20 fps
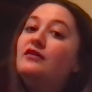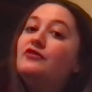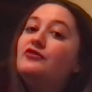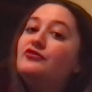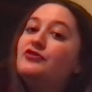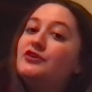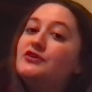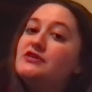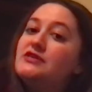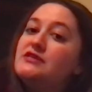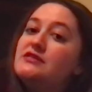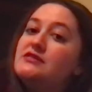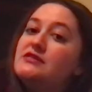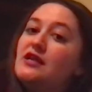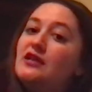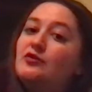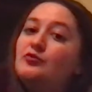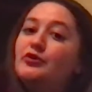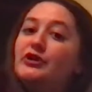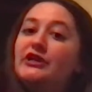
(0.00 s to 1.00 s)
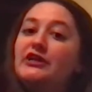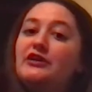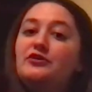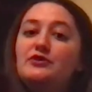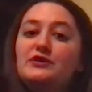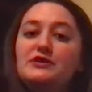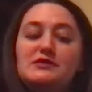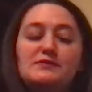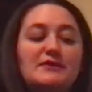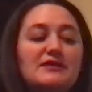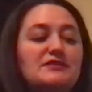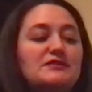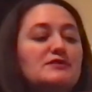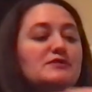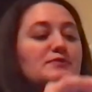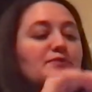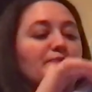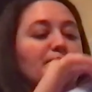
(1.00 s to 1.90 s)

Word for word: versus celebrating Christmas.